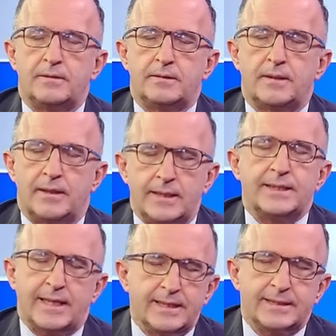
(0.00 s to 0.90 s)

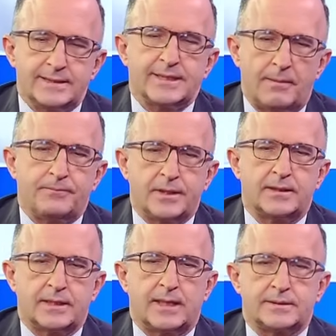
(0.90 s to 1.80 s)
It is
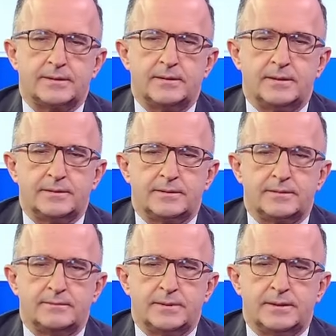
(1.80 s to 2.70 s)
something that
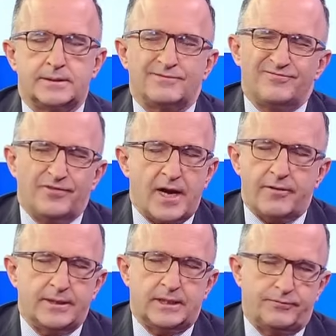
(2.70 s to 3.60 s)
it's
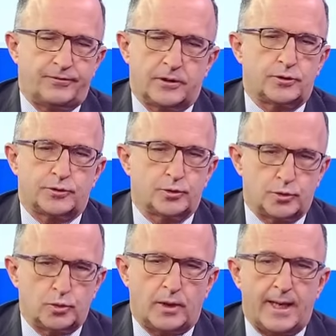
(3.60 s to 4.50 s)
very difficult to
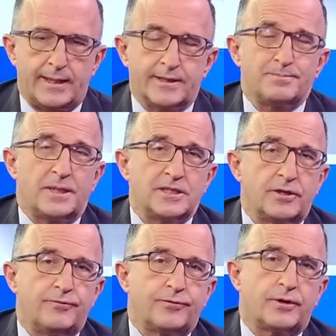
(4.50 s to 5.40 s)
do, and
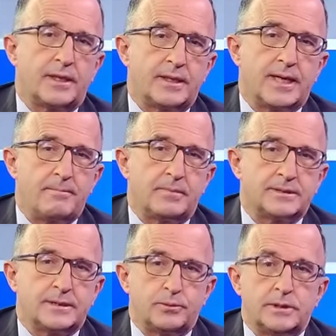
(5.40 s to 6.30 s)
especially for an
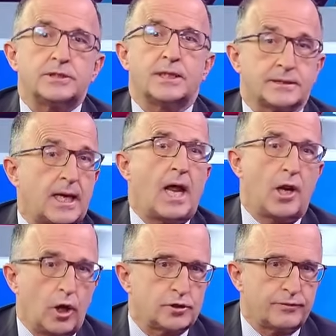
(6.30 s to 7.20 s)
embassy which has a
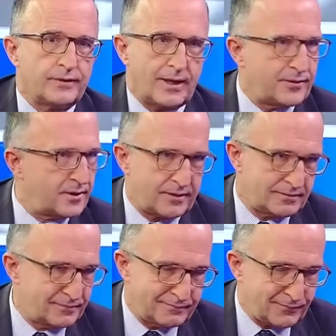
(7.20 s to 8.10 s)
lot of other,
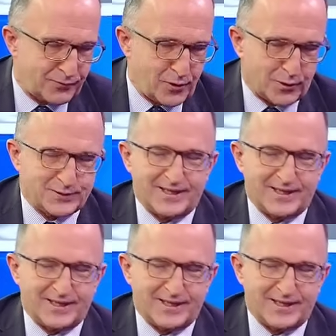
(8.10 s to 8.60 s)
of course,